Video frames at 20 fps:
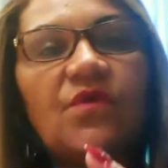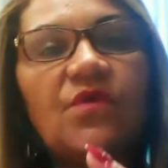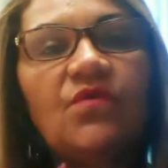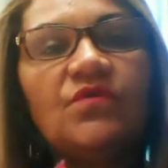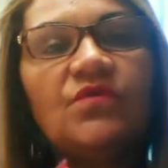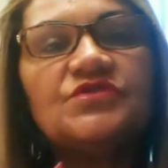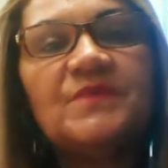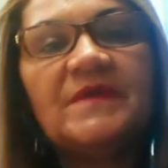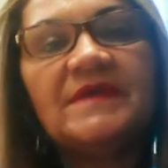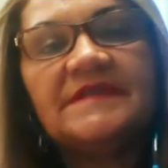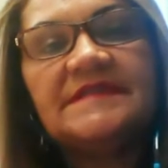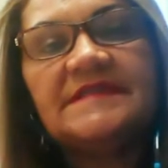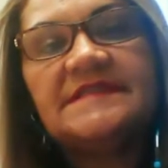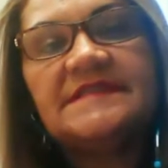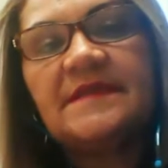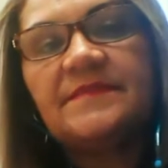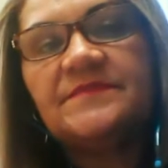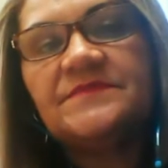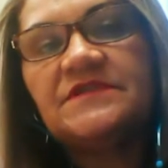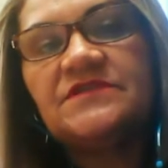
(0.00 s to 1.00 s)
all 20
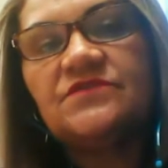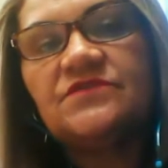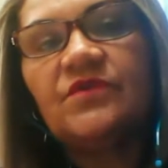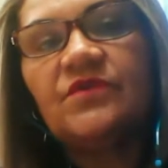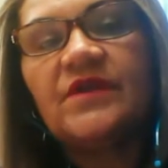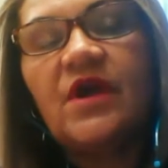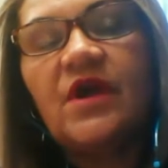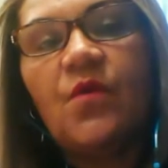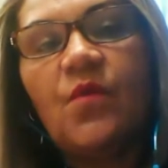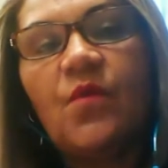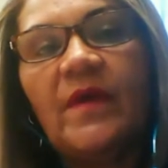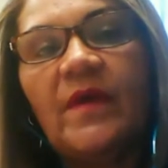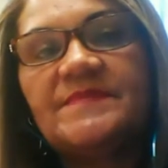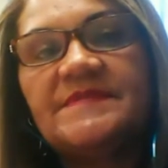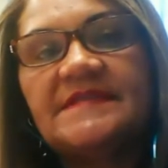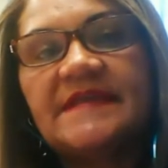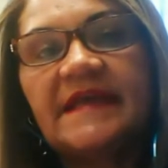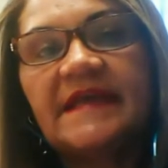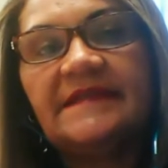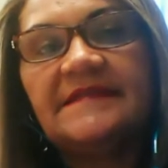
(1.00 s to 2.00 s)
subjects on our
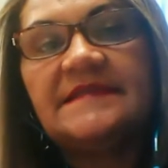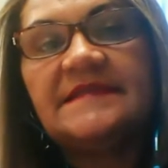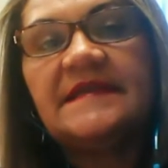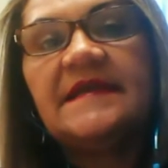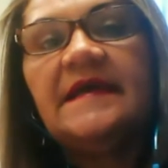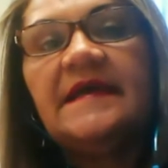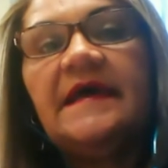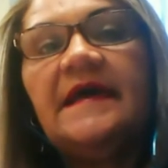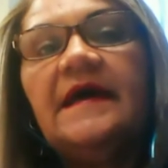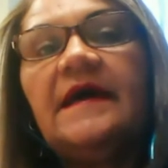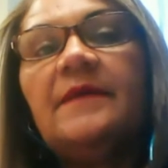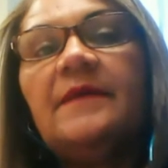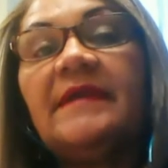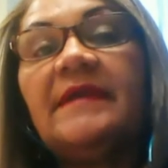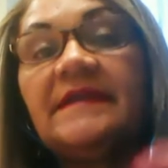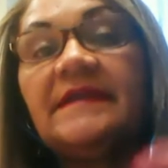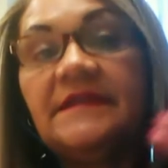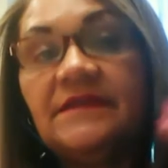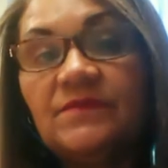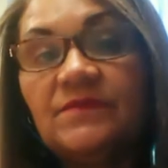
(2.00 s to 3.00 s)
website,
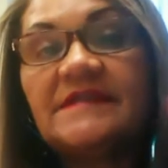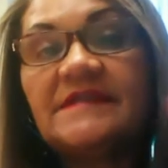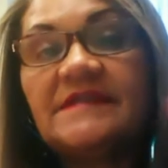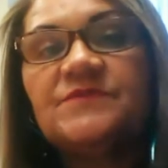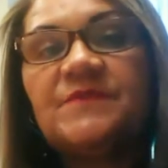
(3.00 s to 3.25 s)
but it was